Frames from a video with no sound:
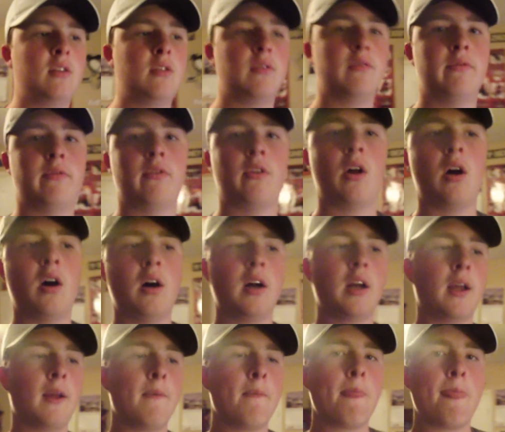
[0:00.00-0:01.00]
to
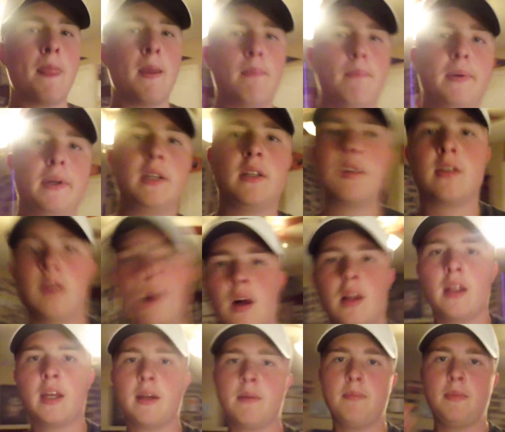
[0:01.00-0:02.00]
vlog, but it's not
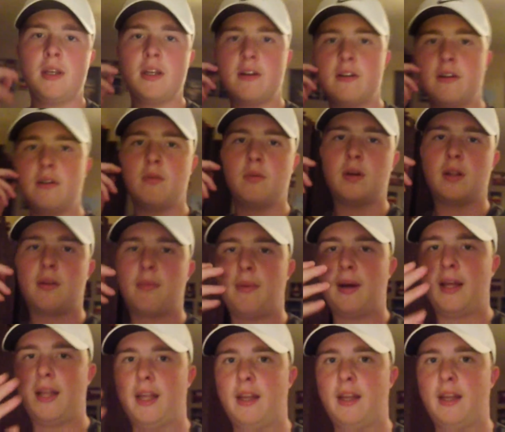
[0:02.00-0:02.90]
like me with my